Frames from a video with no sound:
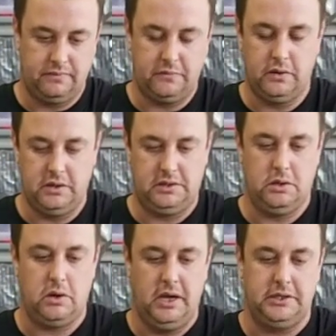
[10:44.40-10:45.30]
for the
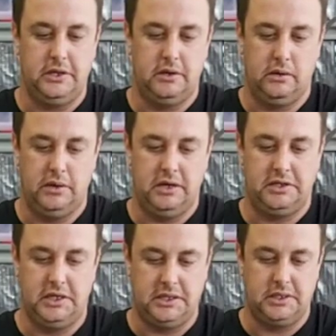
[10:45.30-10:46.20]
stock ECU. You'll need a
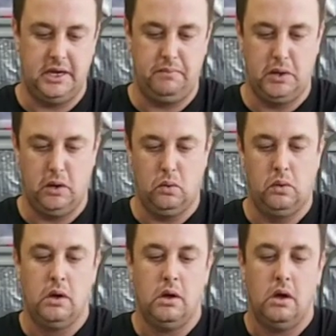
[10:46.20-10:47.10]
16mm
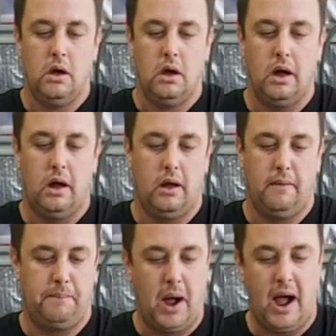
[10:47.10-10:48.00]

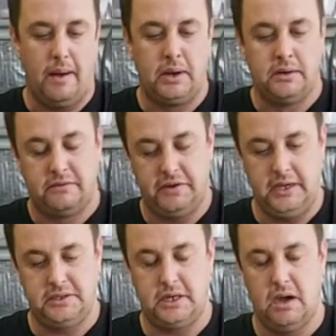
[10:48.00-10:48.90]
barb
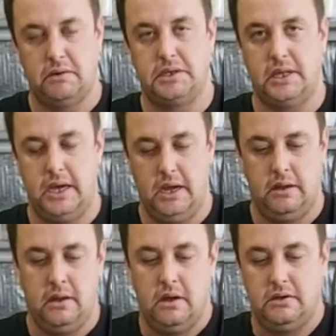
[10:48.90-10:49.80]
fitting to go into there
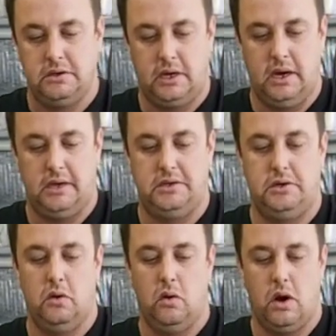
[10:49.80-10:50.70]
to connect
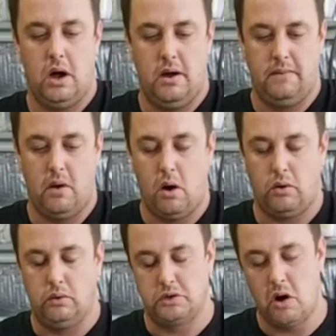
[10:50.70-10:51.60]
your idle
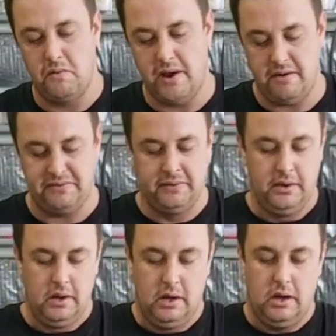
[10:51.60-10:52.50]
control valve,
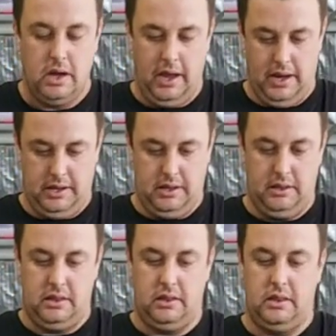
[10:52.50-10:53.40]
and
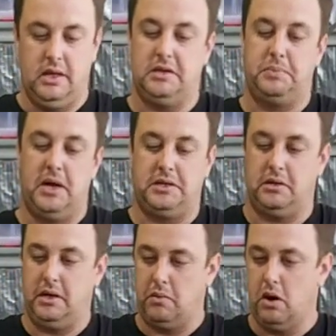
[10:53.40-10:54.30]
this
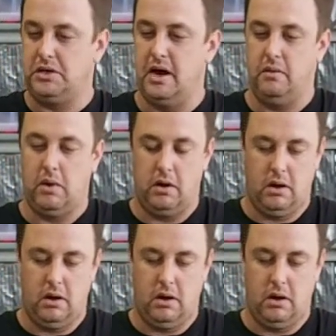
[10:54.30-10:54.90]
basically rotated